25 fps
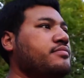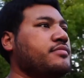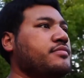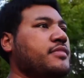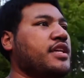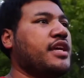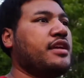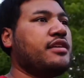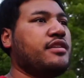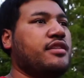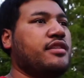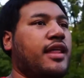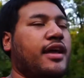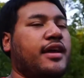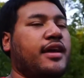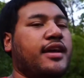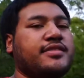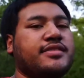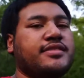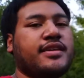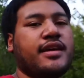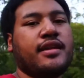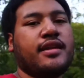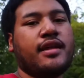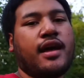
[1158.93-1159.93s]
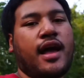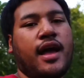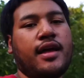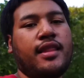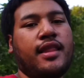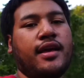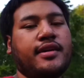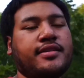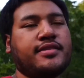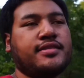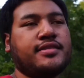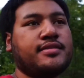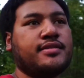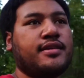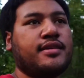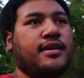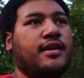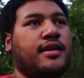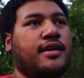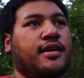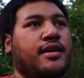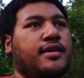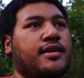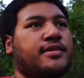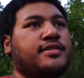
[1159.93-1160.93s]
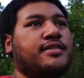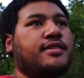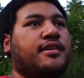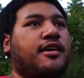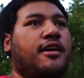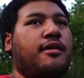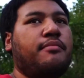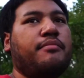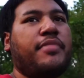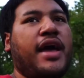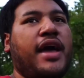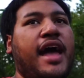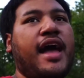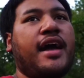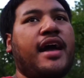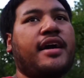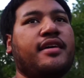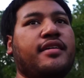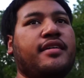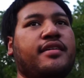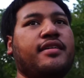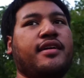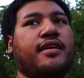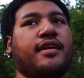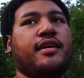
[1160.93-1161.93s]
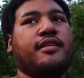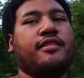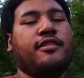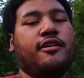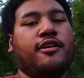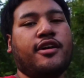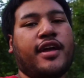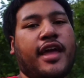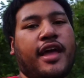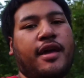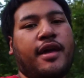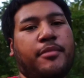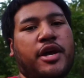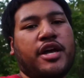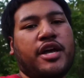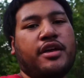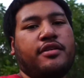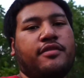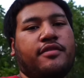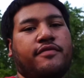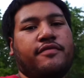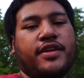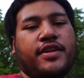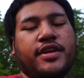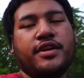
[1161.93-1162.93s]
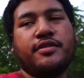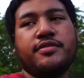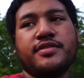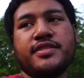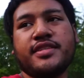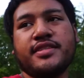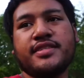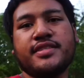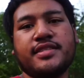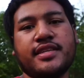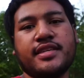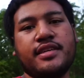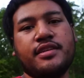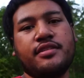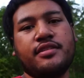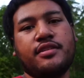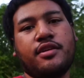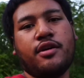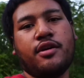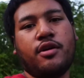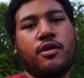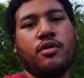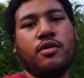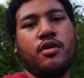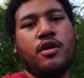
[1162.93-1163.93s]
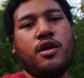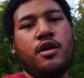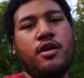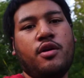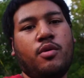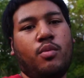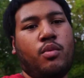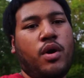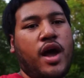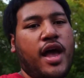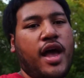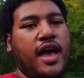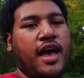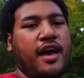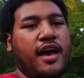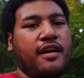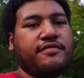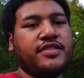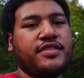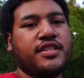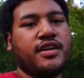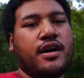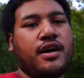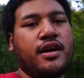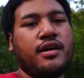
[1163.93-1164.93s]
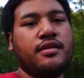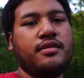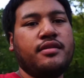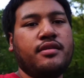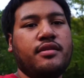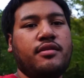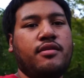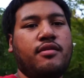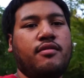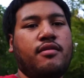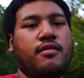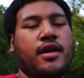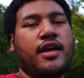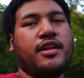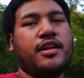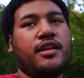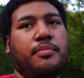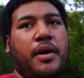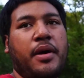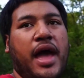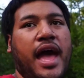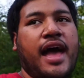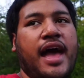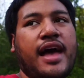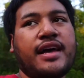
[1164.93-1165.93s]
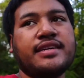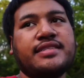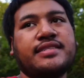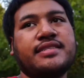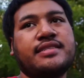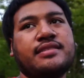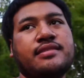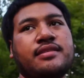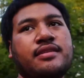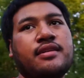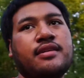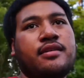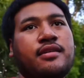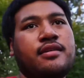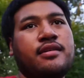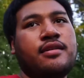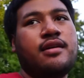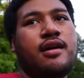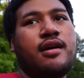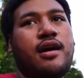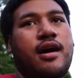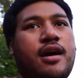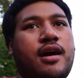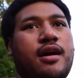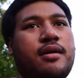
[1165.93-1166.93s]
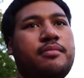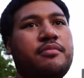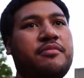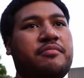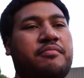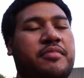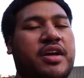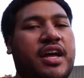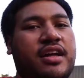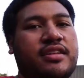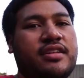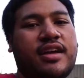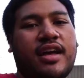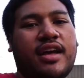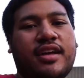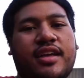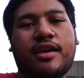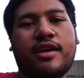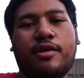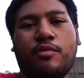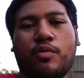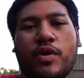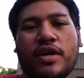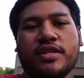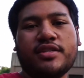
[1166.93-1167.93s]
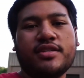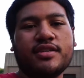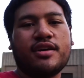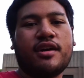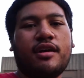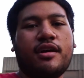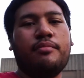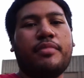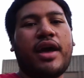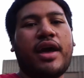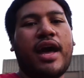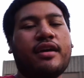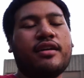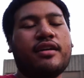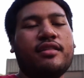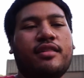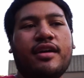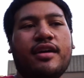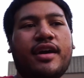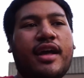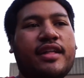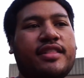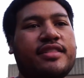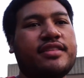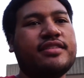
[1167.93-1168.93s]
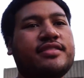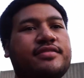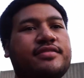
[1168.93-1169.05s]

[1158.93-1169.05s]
And like I said, I like to come back and look at my videos and see, you know, what I have done in the past. I can't wait to come back and look at this